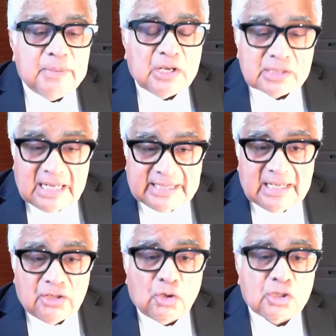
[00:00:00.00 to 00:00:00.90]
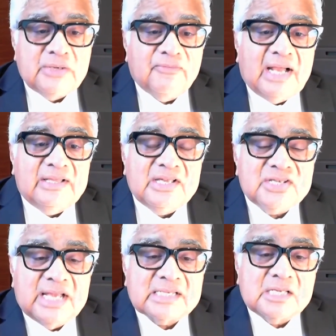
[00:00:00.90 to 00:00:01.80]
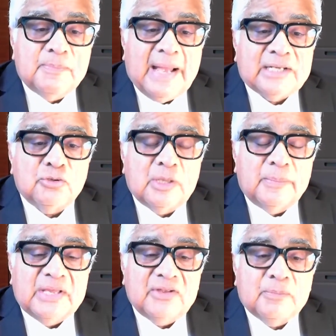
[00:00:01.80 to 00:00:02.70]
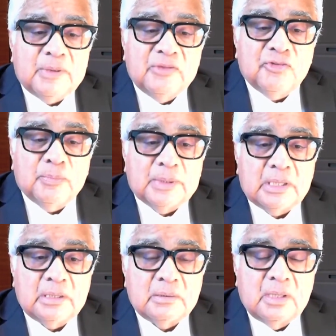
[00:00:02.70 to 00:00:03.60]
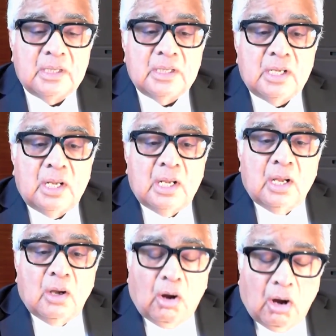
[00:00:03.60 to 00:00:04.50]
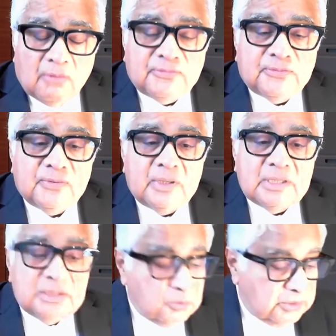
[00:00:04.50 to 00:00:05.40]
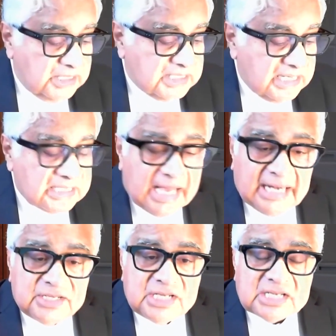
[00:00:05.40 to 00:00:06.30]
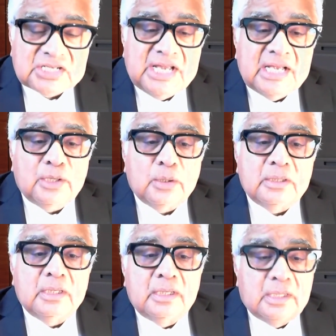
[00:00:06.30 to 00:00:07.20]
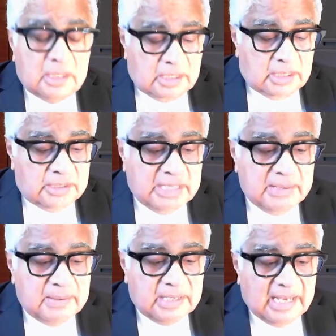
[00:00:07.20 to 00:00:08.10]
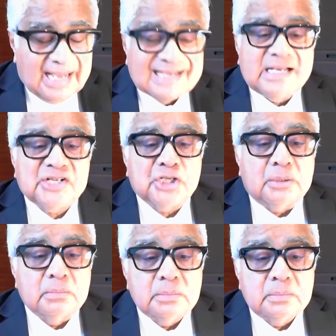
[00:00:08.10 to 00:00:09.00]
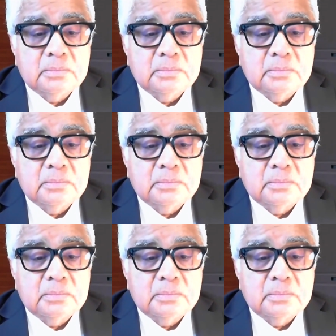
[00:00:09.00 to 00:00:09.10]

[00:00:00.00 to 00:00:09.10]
Because I'll tell you, lordship, this takes us back to the basic principle of this is adjusting the accession.